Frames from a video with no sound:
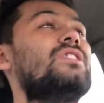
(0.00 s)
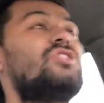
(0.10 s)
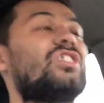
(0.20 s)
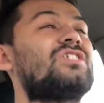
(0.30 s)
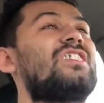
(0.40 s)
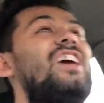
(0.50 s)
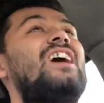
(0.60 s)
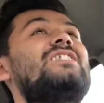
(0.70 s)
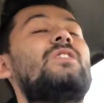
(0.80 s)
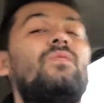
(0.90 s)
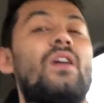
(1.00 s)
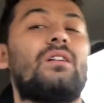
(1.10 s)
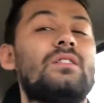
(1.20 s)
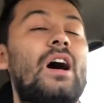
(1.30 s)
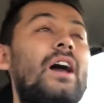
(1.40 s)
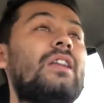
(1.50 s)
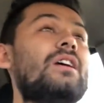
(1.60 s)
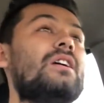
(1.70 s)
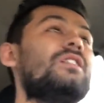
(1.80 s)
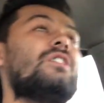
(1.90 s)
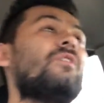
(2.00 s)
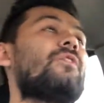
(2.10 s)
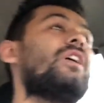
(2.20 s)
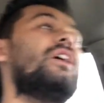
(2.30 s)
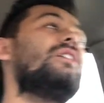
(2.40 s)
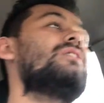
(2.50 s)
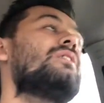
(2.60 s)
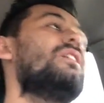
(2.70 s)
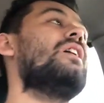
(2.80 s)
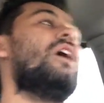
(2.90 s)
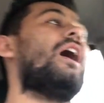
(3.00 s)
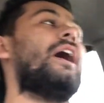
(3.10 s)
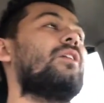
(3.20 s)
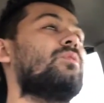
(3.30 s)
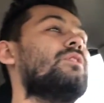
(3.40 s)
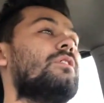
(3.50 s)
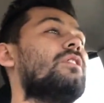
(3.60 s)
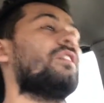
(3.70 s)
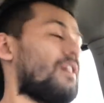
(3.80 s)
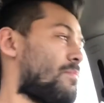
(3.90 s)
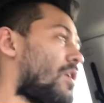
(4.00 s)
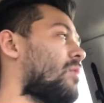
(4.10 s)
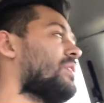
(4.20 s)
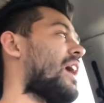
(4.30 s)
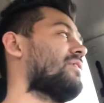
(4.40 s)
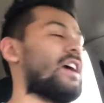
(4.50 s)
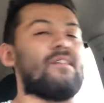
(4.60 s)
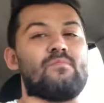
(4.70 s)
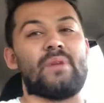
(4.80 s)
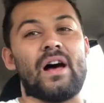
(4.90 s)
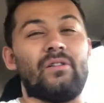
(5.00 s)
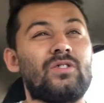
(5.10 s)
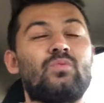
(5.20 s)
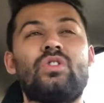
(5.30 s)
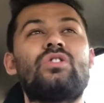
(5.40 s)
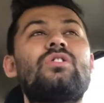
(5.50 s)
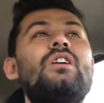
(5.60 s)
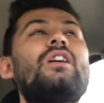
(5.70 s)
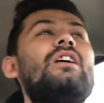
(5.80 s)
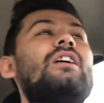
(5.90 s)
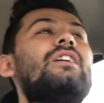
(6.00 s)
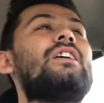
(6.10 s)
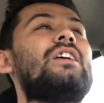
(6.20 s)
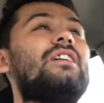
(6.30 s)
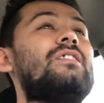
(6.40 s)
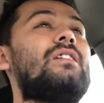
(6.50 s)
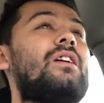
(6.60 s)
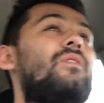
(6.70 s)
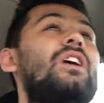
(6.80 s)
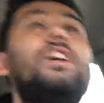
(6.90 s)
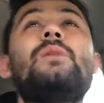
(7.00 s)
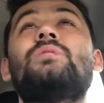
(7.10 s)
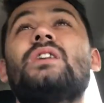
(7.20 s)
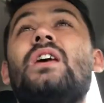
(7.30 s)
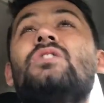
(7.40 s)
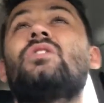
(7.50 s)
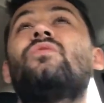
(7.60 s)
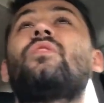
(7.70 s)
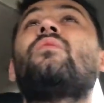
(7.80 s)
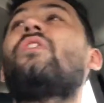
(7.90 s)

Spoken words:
just in case if they're a lot different. I will probably have to have them balanced, which if it keeps the engine from